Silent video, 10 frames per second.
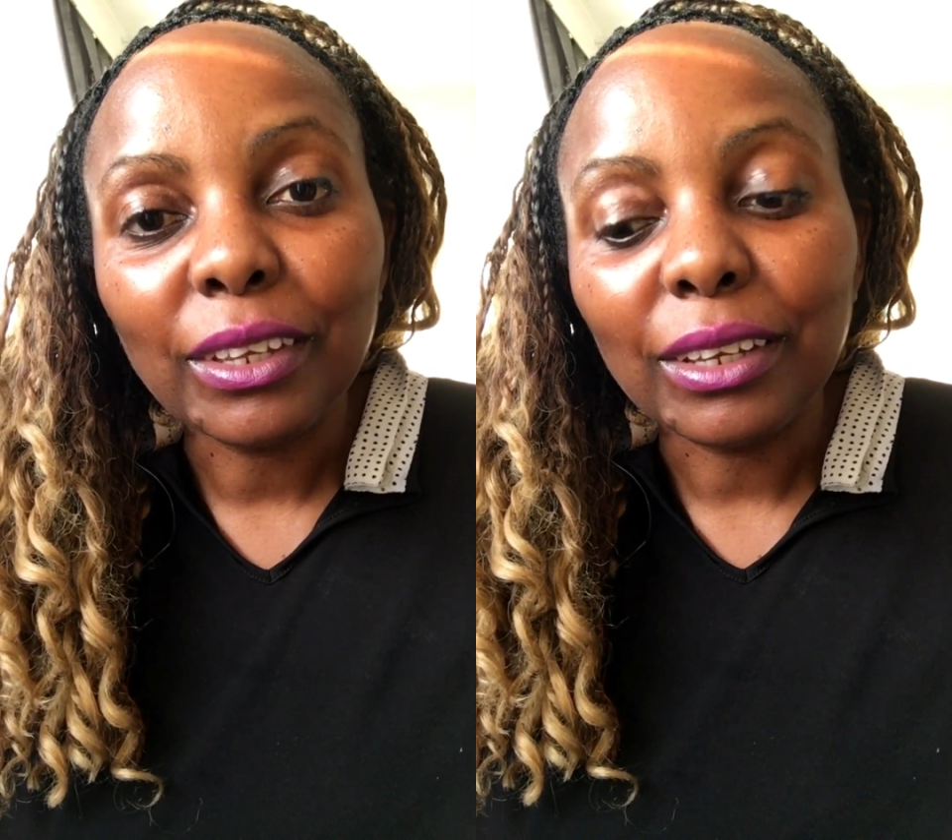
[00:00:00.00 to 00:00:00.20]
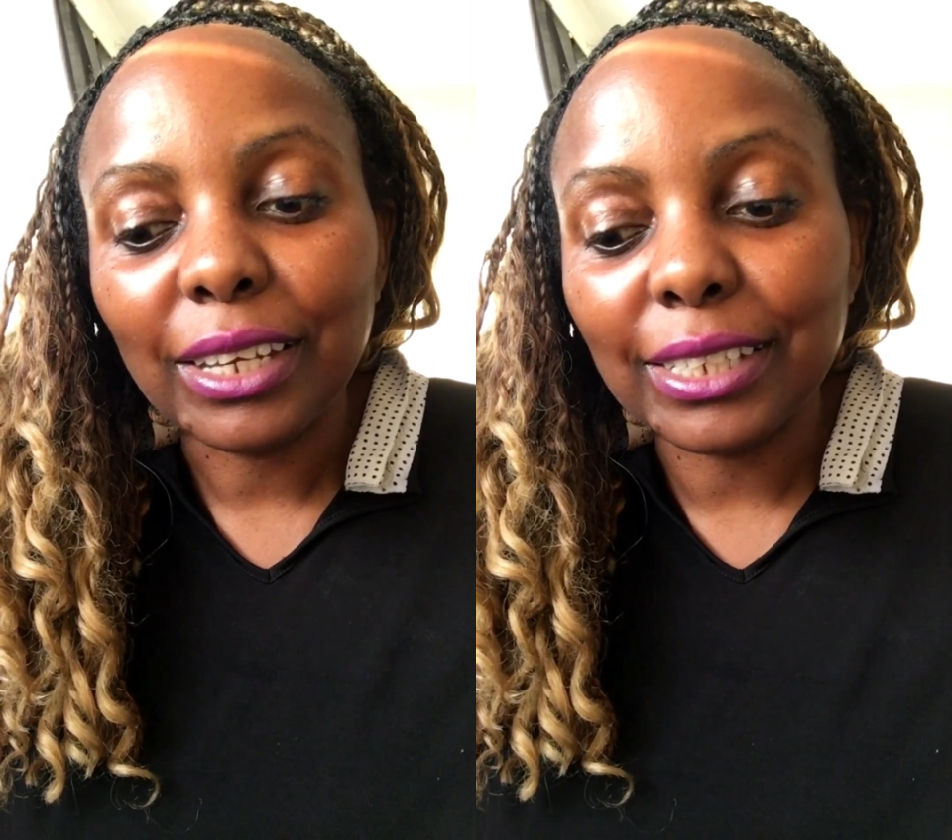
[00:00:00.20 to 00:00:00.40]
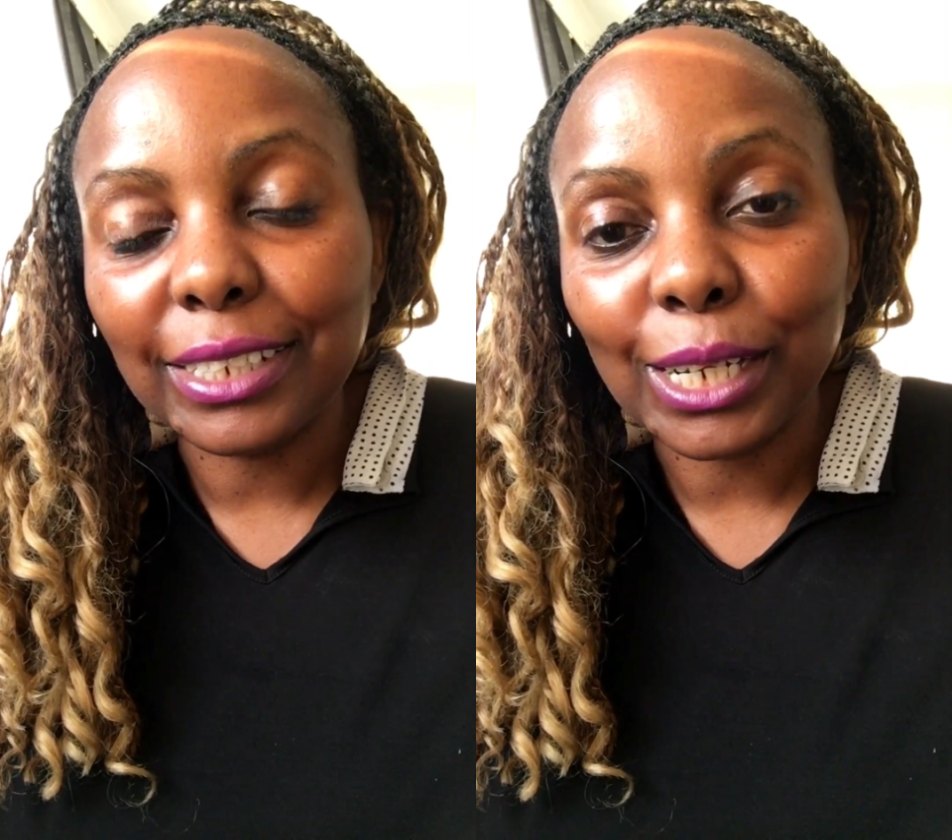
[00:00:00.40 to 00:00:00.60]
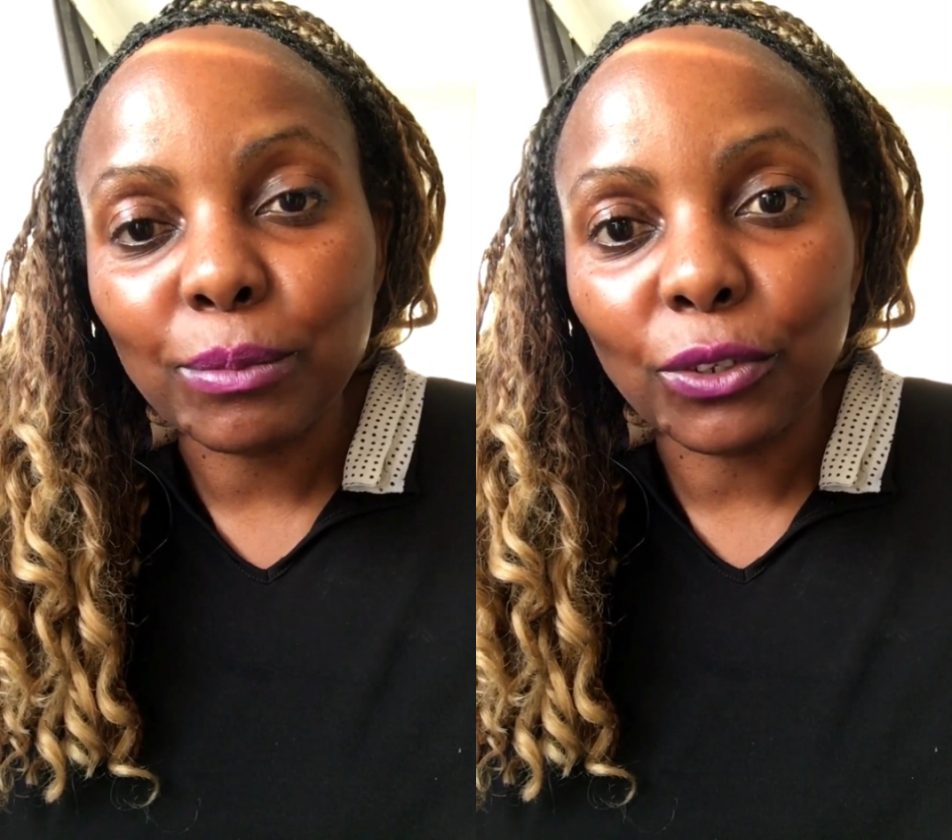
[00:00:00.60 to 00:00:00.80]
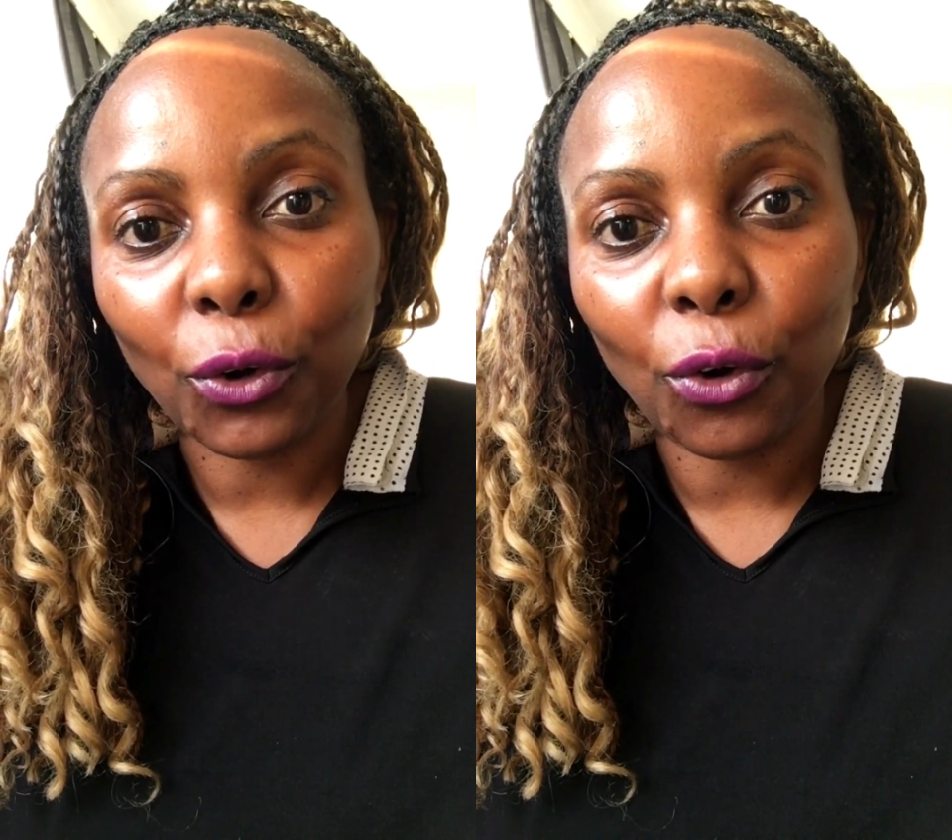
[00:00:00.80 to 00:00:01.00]
in
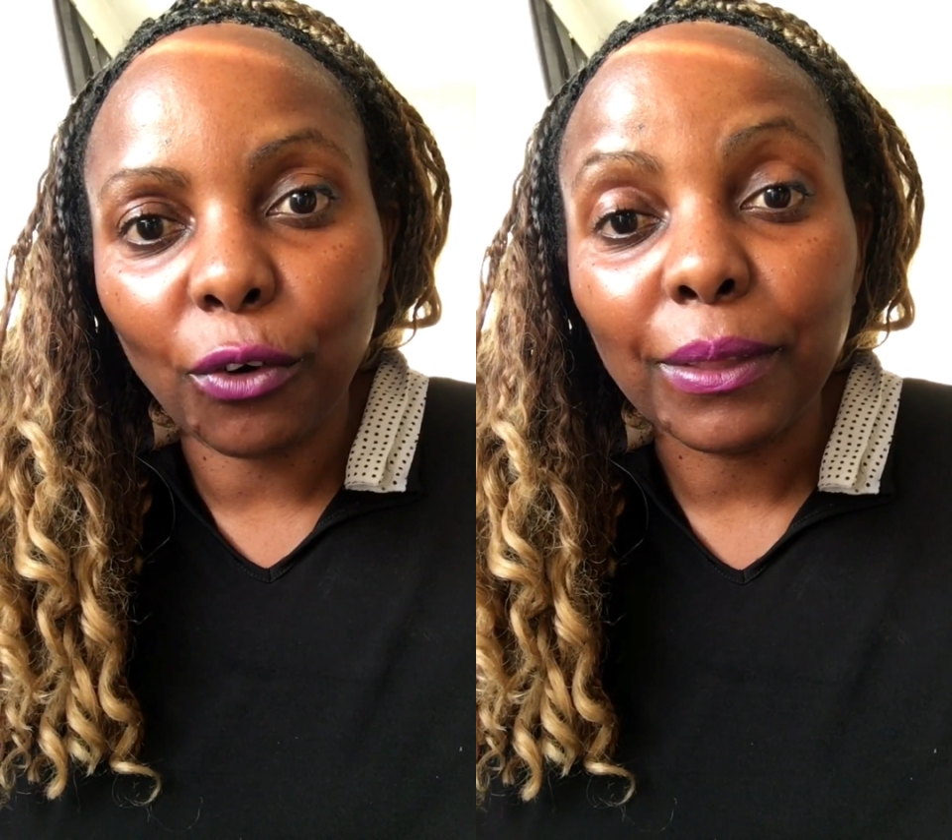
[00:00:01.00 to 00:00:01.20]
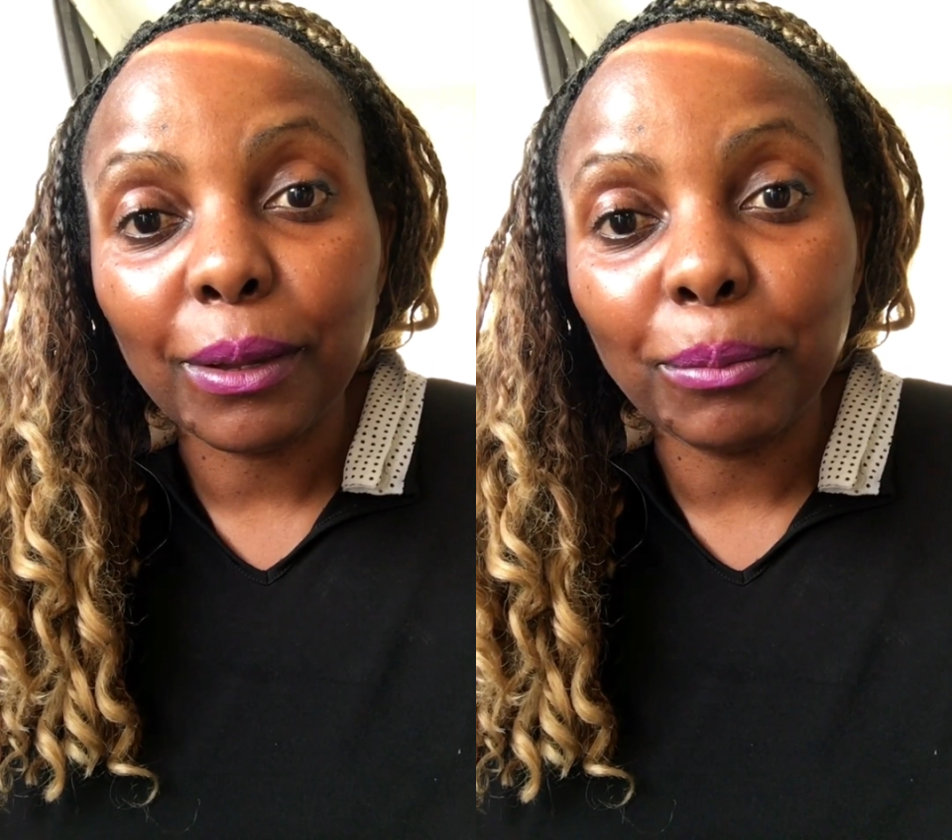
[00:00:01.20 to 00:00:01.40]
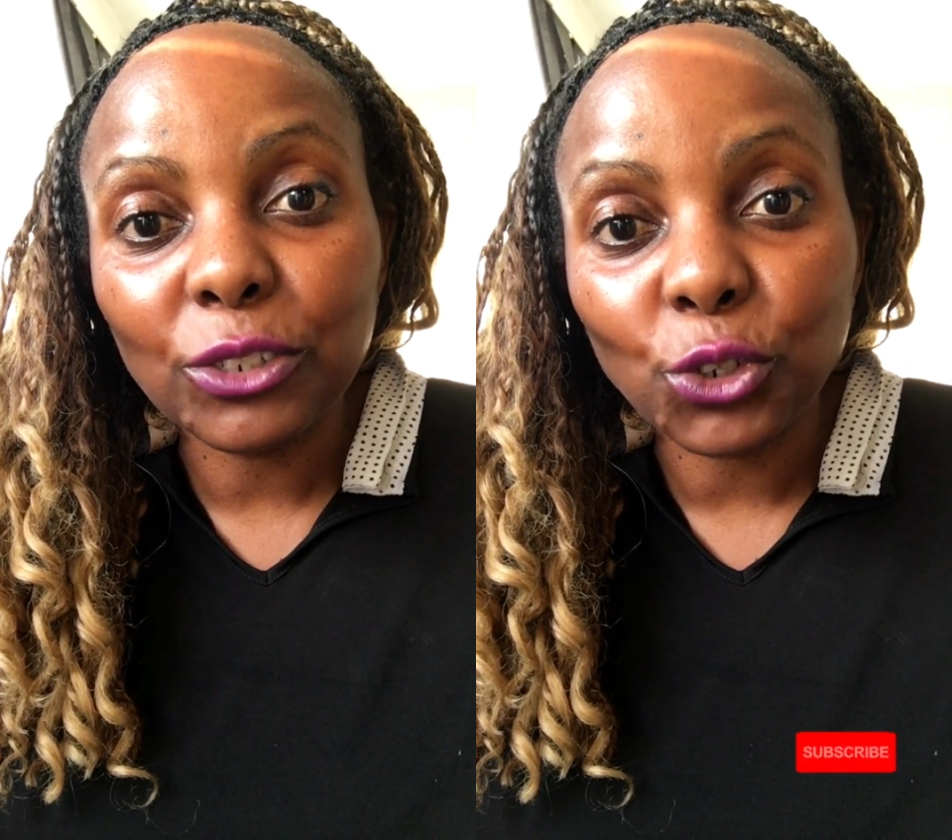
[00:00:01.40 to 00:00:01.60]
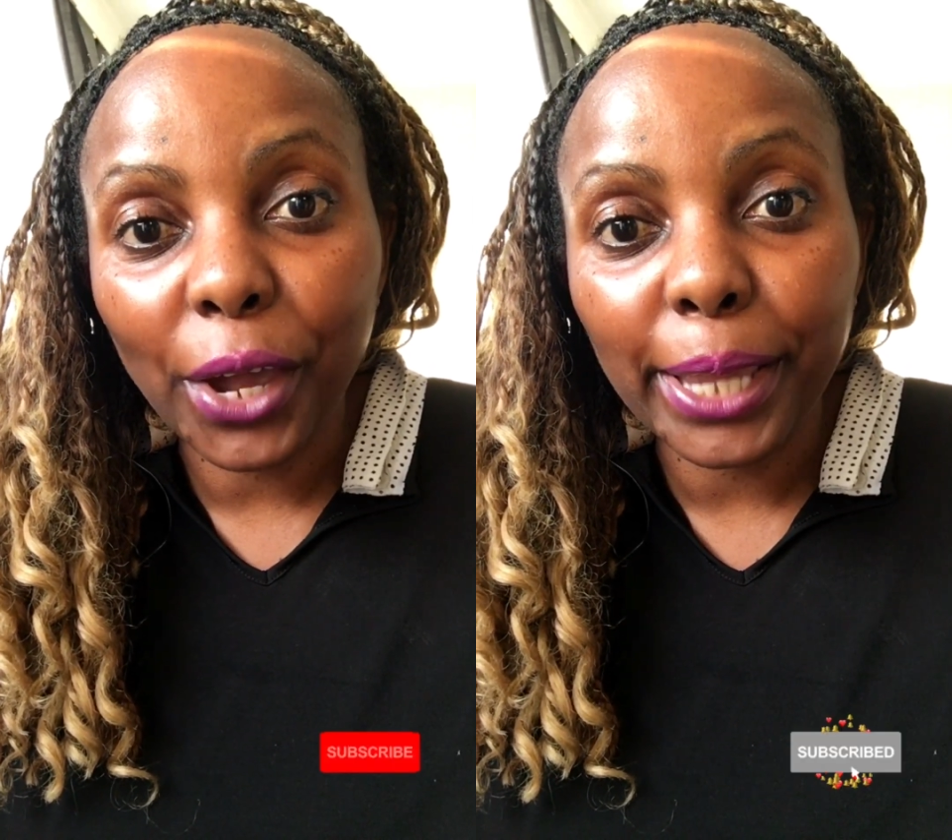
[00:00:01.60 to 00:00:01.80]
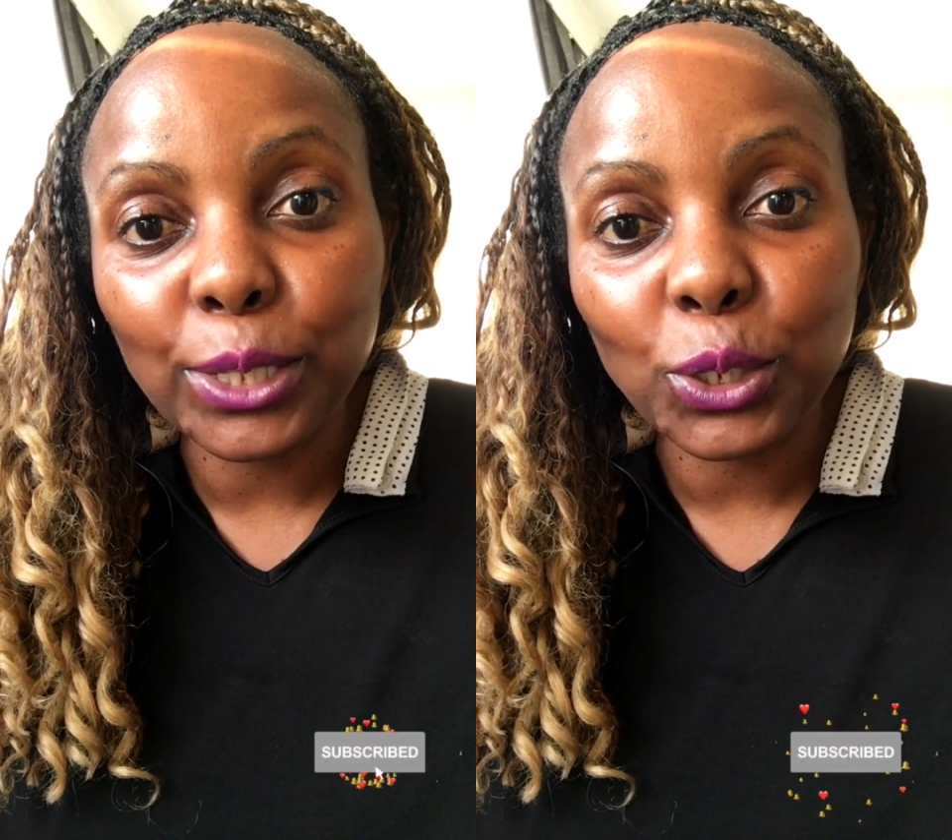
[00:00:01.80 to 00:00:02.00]
terms of
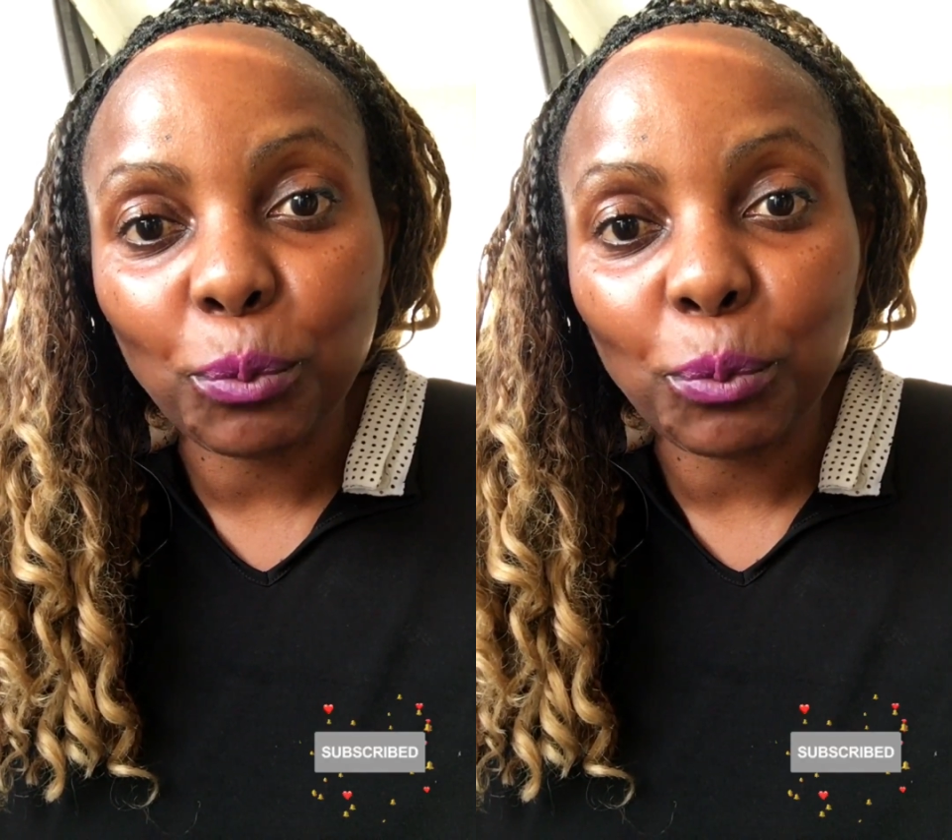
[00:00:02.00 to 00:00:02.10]
trying to